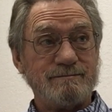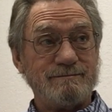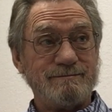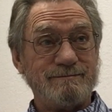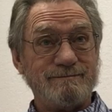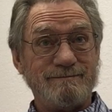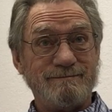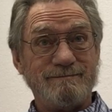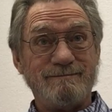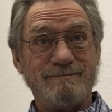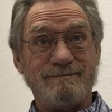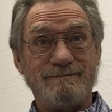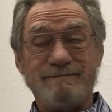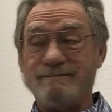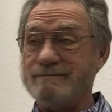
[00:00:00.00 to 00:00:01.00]

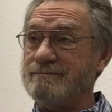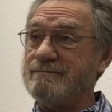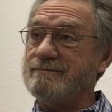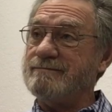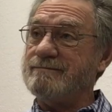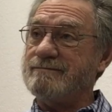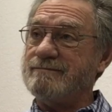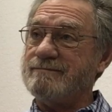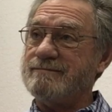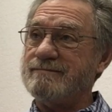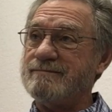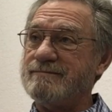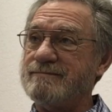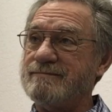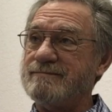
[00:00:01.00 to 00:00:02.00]

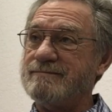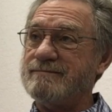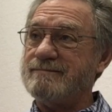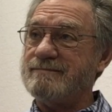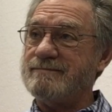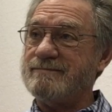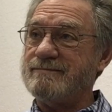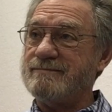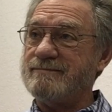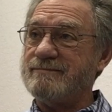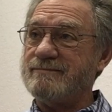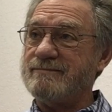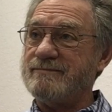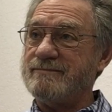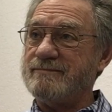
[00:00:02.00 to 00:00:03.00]

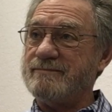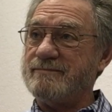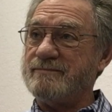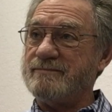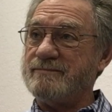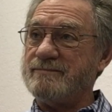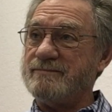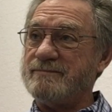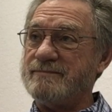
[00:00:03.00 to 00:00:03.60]
Nobody speaks.